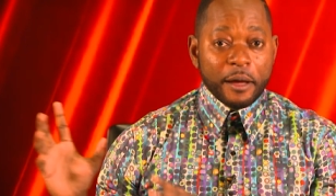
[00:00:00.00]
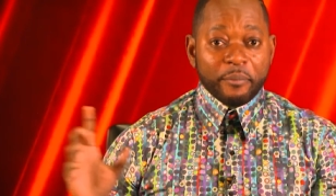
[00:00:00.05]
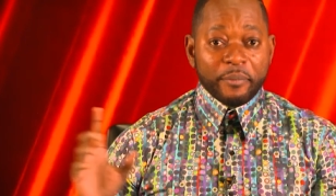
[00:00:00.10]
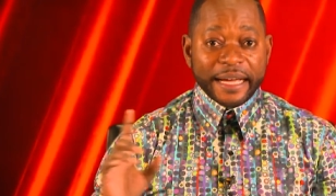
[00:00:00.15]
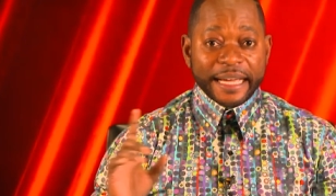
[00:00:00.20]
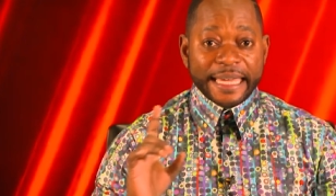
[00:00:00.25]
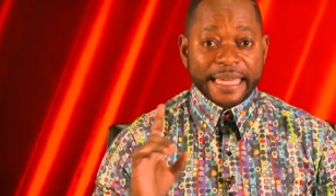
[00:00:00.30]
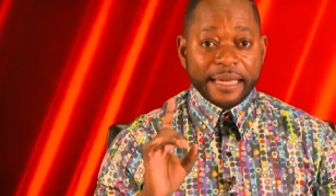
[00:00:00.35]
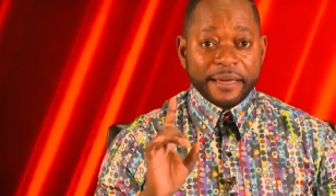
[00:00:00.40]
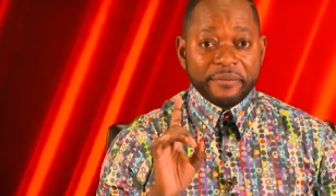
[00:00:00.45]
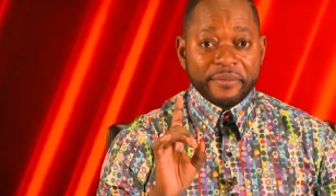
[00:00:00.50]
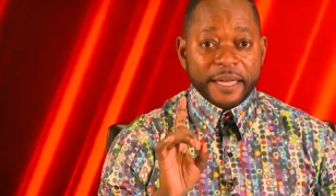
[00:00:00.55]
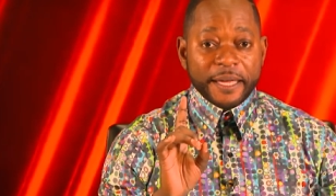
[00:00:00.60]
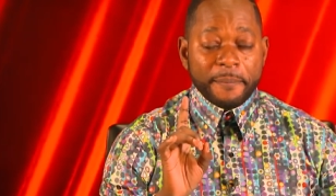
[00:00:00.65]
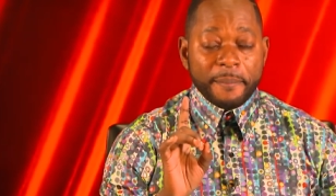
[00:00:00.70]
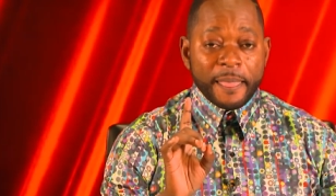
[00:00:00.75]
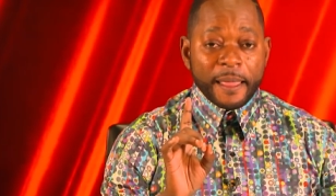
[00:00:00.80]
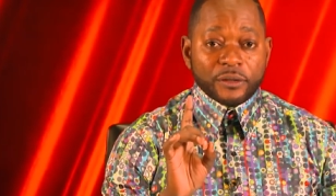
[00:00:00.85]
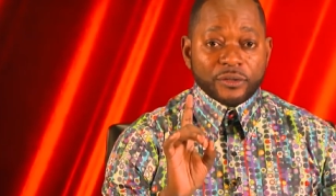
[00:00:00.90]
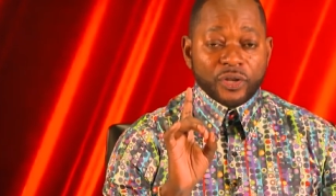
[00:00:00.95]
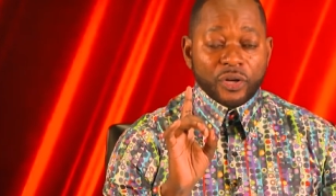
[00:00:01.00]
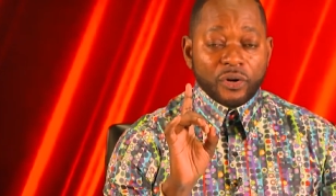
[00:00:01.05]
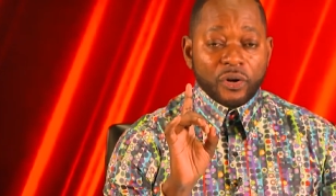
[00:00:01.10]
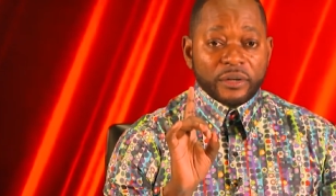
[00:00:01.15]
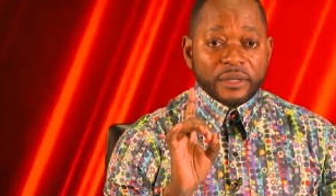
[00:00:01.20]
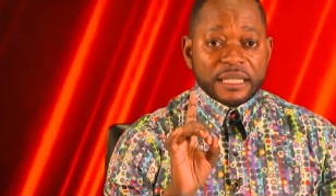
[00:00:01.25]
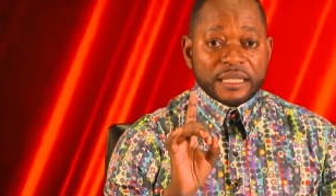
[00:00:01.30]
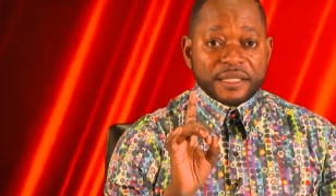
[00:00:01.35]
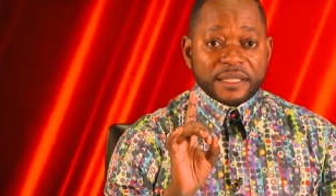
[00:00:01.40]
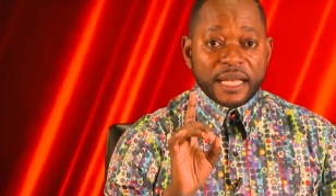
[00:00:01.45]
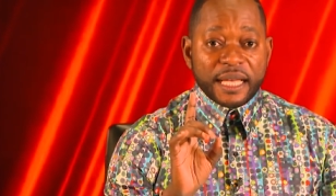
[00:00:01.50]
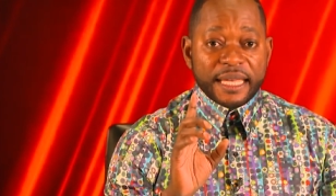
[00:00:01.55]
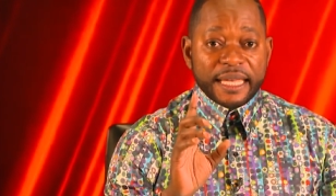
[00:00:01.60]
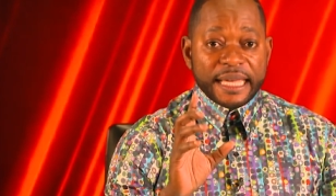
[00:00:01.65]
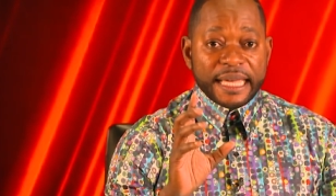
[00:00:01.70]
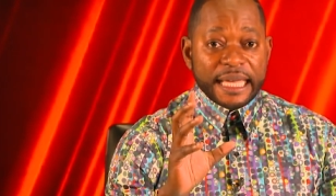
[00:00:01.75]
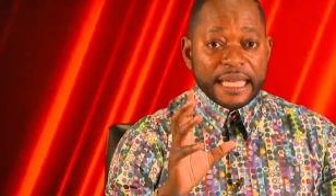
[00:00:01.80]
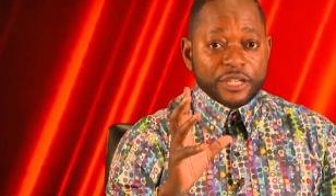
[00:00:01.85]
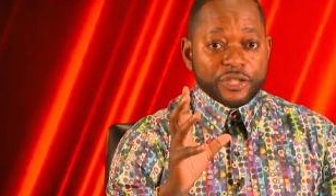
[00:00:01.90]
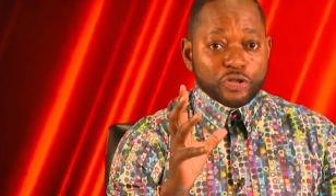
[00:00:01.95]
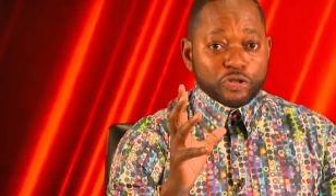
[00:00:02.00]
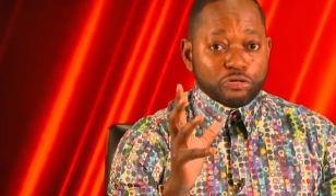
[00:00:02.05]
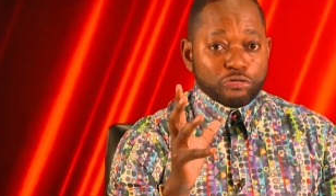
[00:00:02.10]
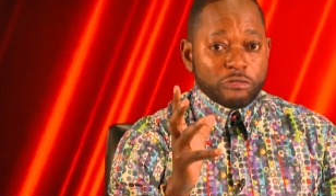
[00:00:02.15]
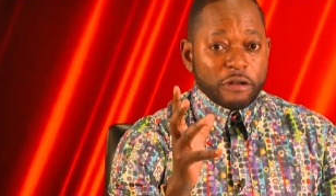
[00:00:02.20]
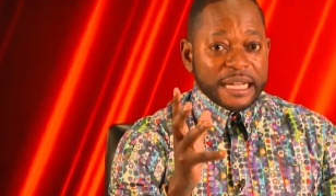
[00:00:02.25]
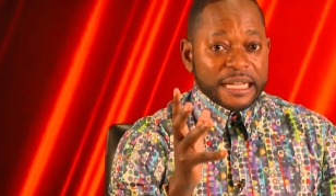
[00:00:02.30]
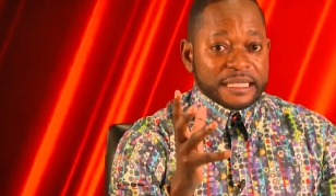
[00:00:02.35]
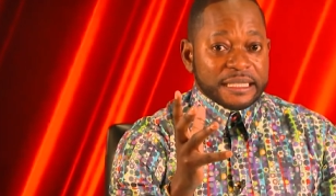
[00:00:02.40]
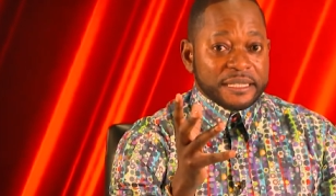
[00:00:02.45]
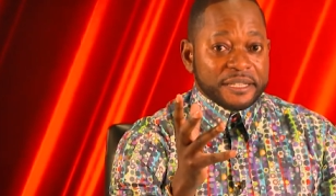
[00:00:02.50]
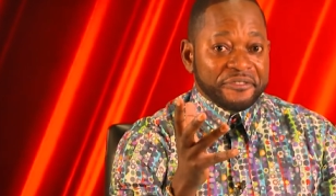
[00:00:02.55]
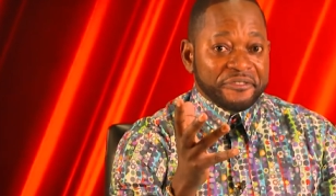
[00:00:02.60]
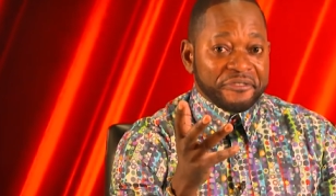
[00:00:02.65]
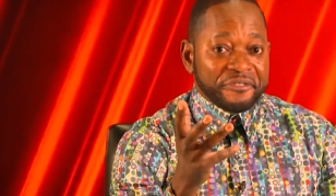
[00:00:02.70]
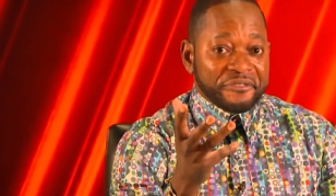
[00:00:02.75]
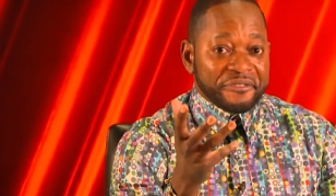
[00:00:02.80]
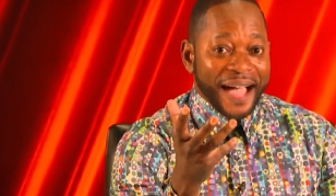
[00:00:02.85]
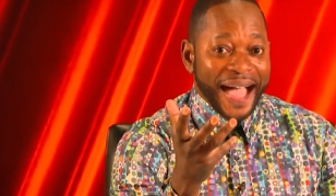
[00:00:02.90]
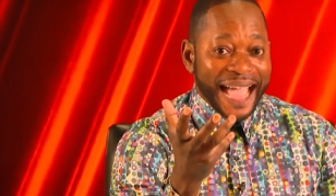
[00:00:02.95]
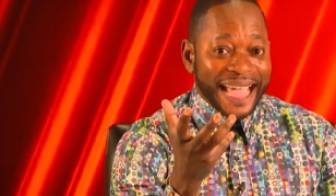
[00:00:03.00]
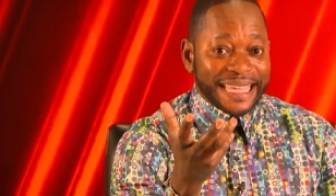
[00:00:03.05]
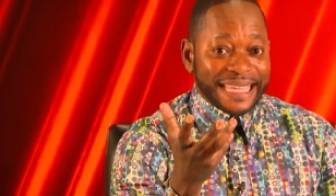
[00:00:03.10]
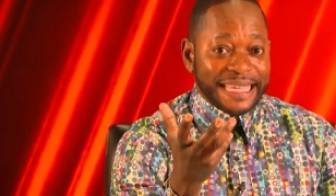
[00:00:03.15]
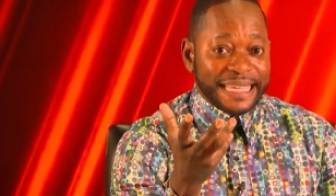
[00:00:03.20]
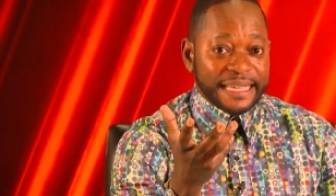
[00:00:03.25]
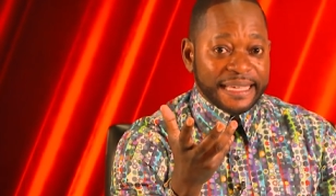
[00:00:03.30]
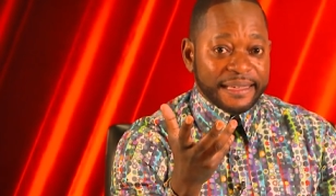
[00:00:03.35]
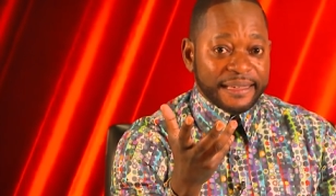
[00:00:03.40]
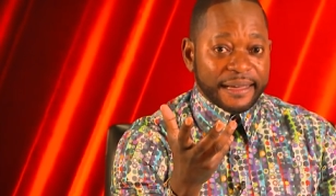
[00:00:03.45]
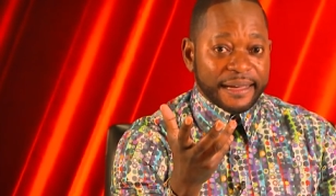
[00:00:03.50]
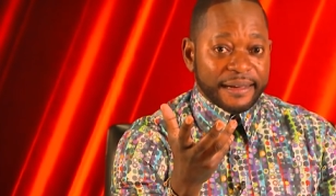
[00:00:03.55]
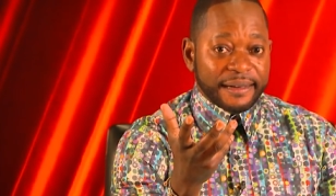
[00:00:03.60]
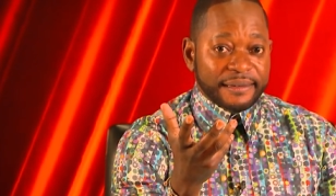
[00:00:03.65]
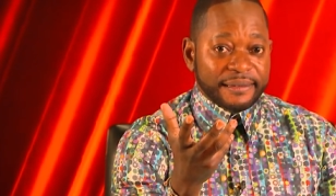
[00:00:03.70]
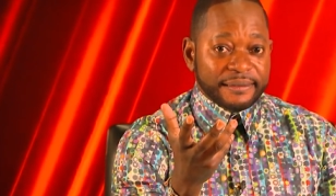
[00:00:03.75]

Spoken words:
But hear me, the Lord is saying is rectifying